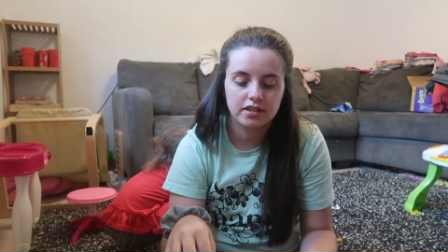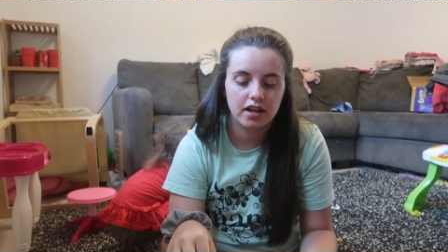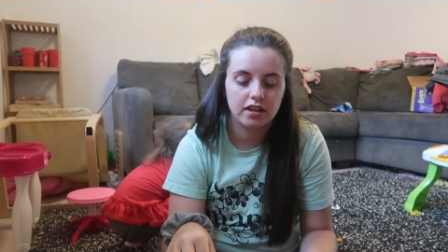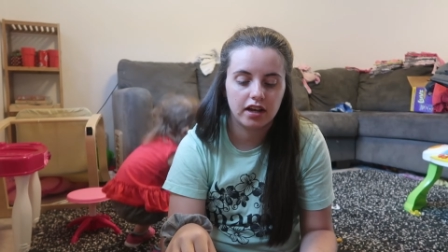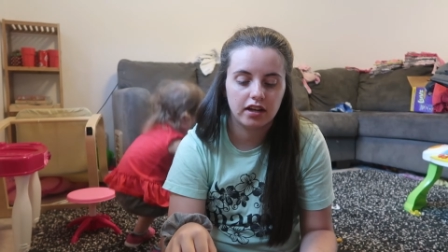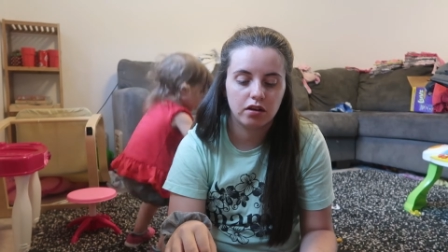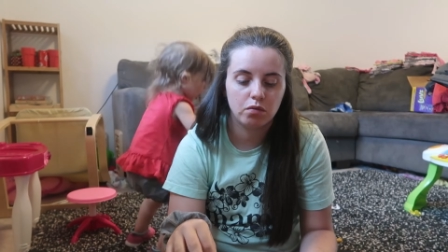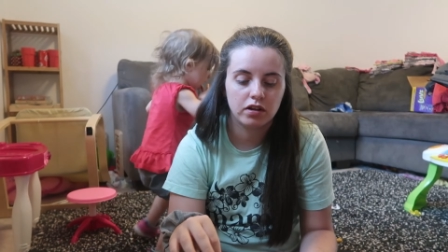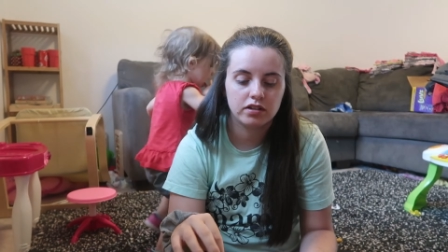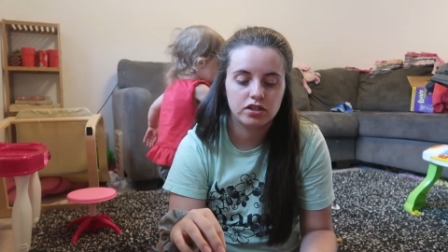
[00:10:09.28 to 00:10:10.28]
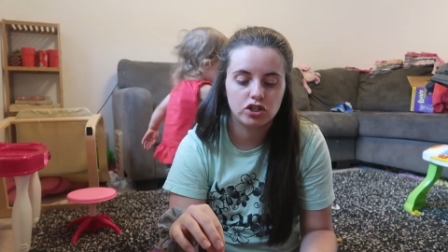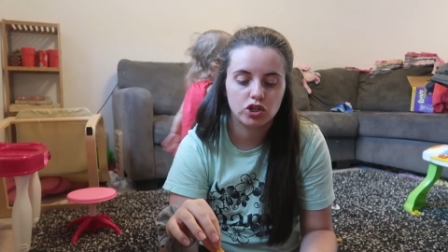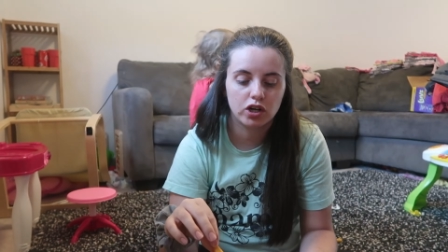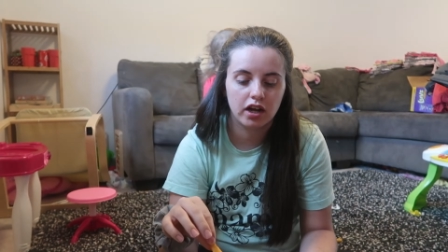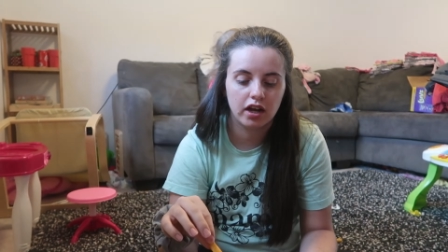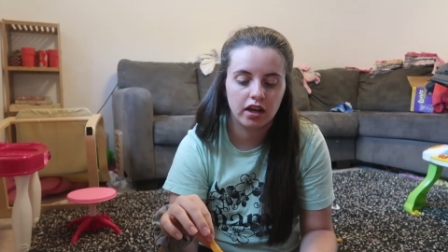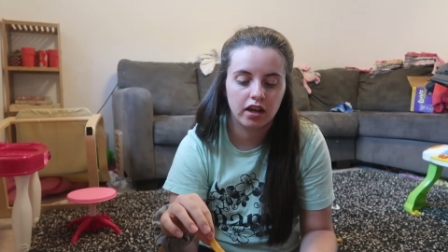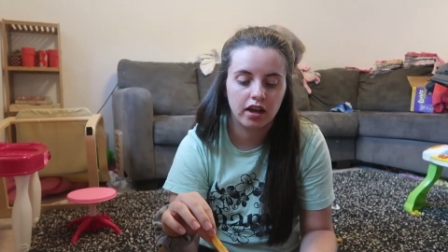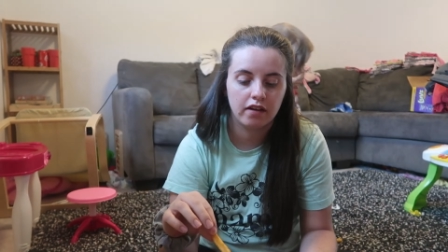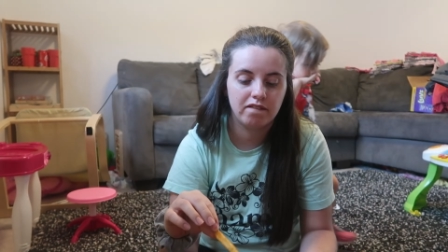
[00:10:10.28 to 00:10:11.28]
said that he wants to try
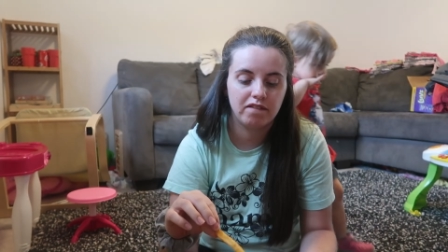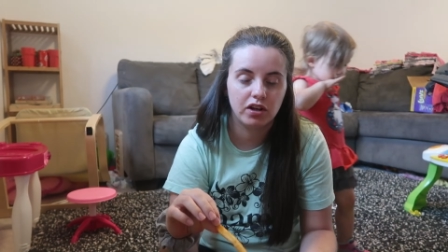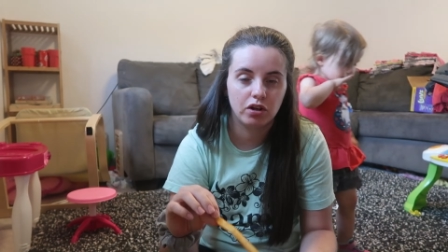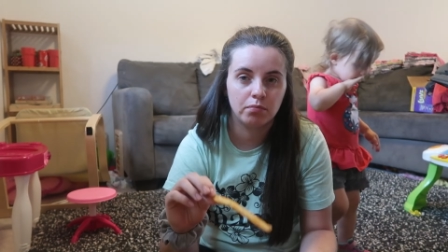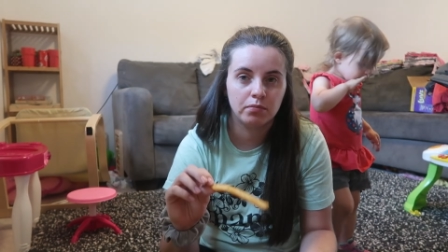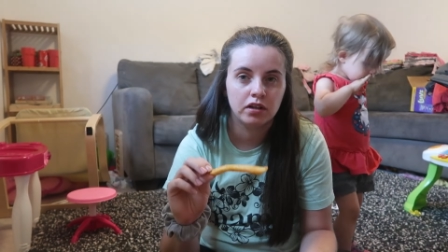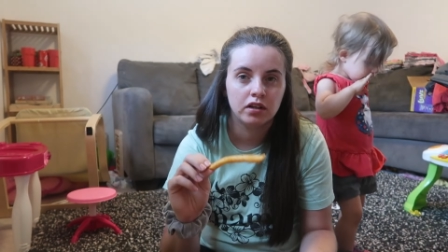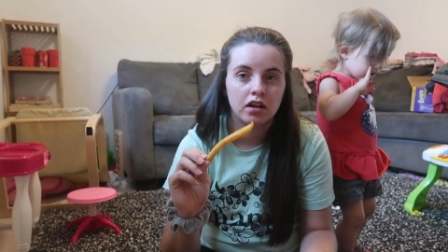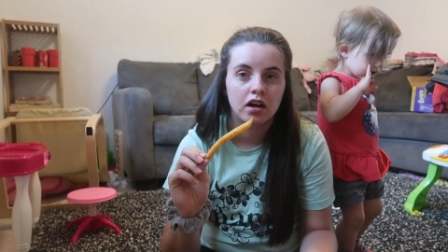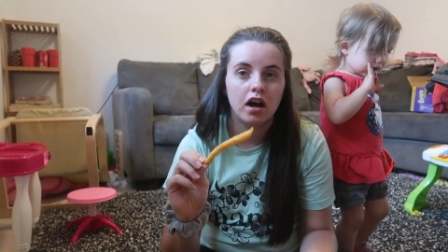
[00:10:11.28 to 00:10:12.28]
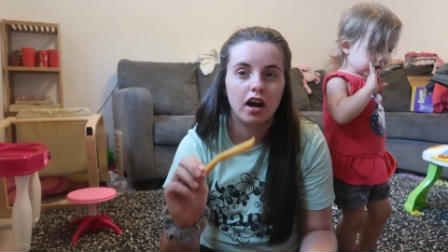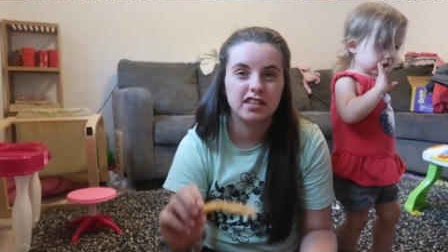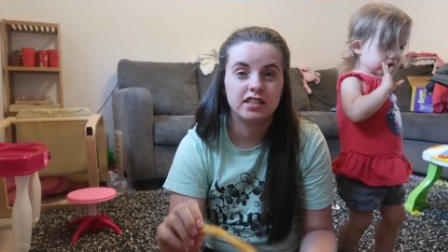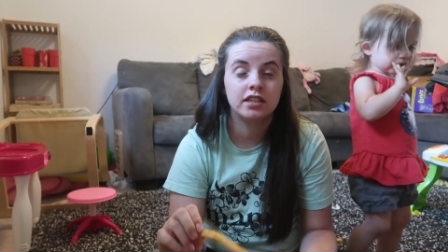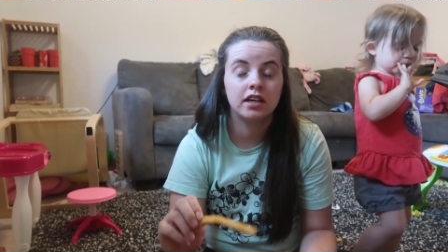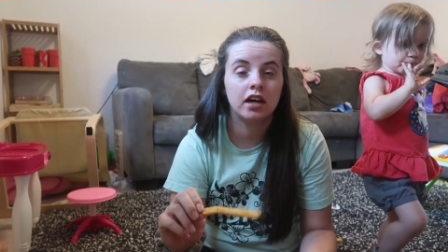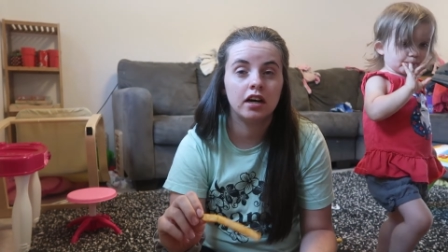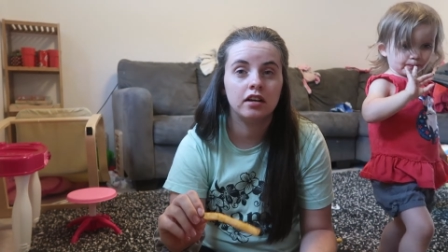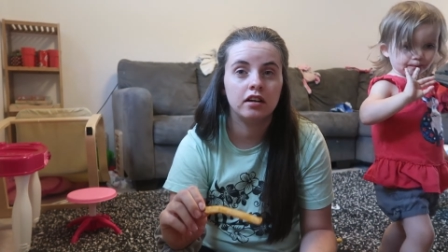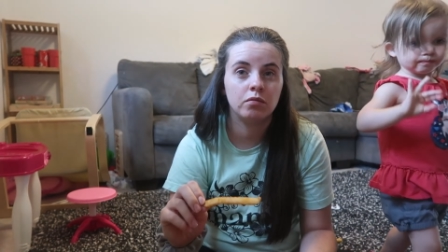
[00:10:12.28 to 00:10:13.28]
and film a
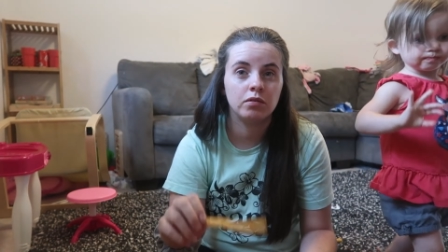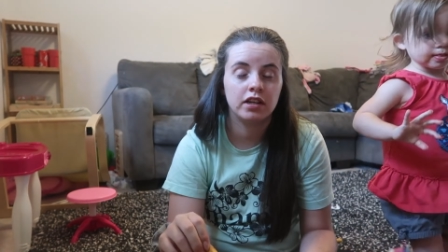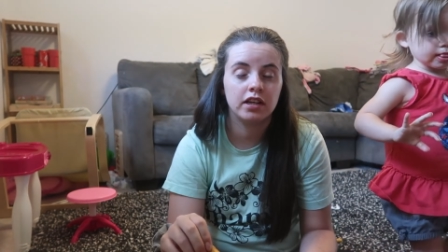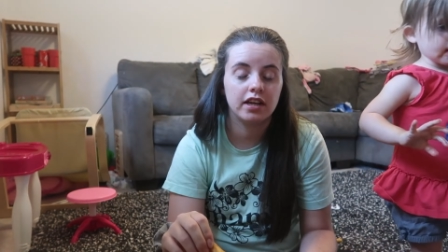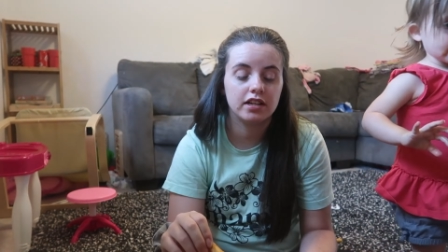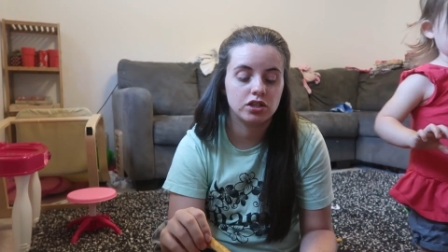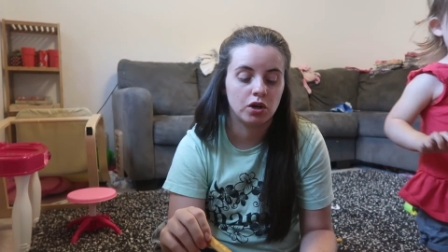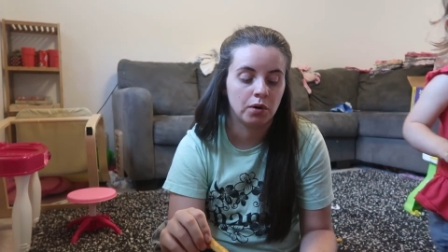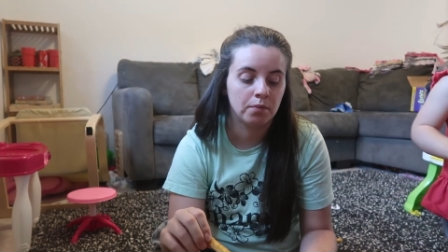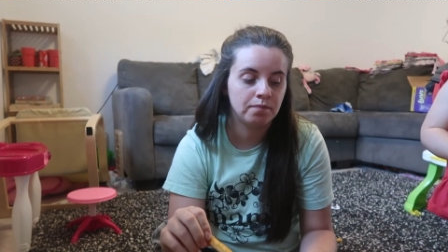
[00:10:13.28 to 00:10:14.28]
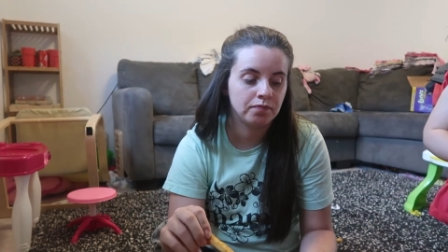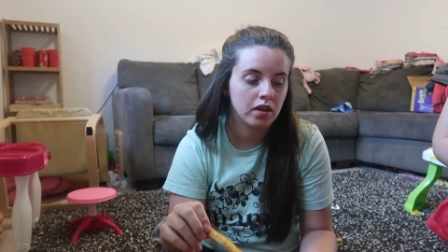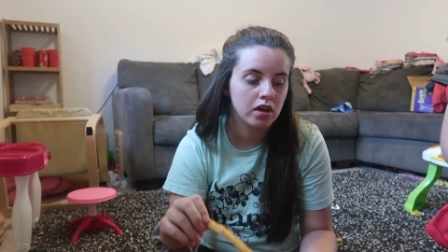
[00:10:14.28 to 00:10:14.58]
ton when he gets home.